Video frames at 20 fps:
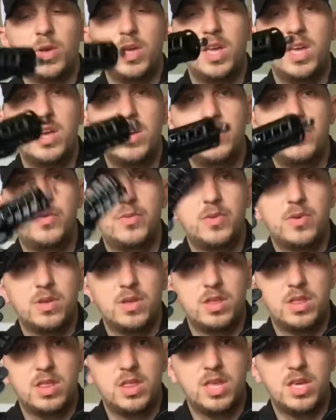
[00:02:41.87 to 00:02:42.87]
if
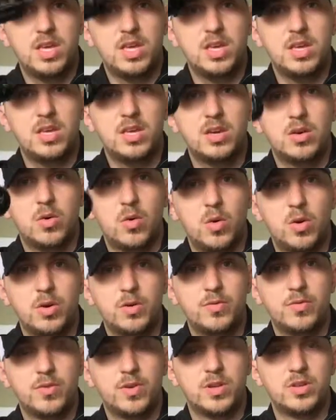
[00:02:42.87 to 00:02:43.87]
the
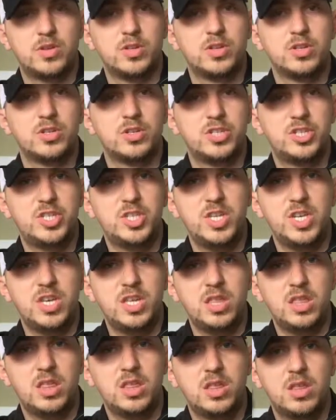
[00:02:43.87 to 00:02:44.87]
oil filter
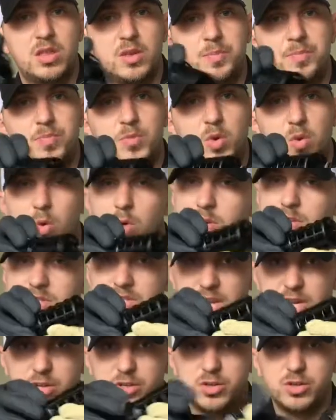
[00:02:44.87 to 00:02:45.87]
sheath or
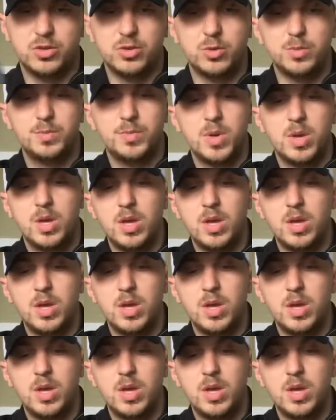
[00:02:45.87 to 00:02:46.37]
center tube